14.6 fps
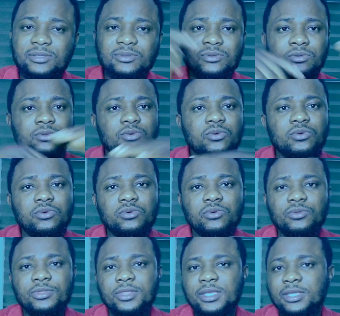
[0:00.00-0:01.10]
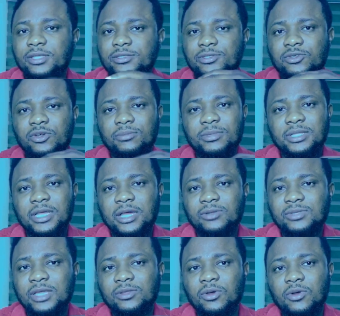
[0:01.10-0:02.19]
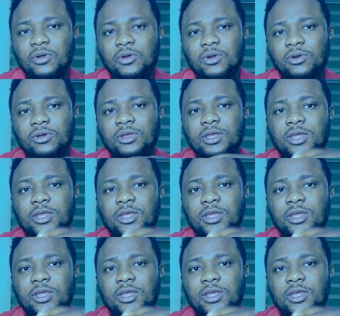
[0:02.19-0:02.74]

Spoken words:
No good thing is coming out at all.